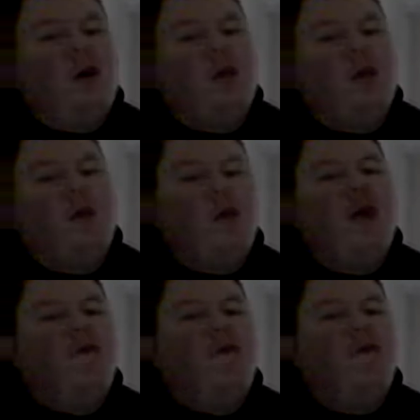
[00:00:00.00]
and you'll
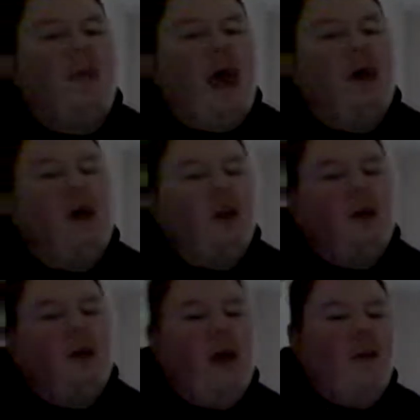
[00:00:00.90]
know from that.
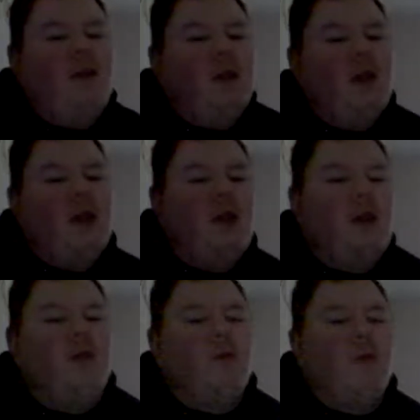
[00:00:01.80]
You'll have to listen
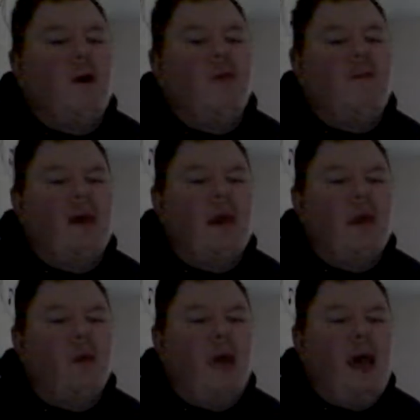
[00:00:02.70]
in tomorrow to find
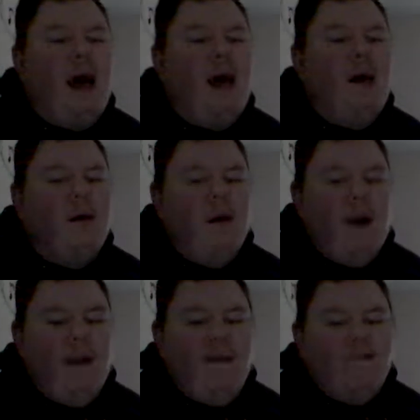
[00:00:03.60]
out what they are.
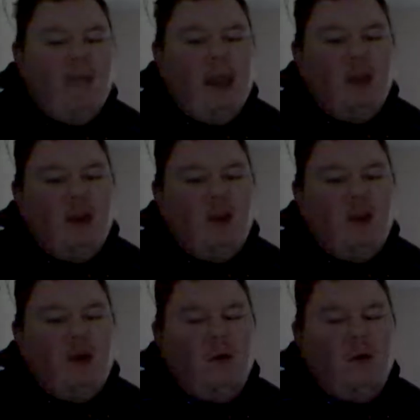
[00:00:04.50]
Thank you to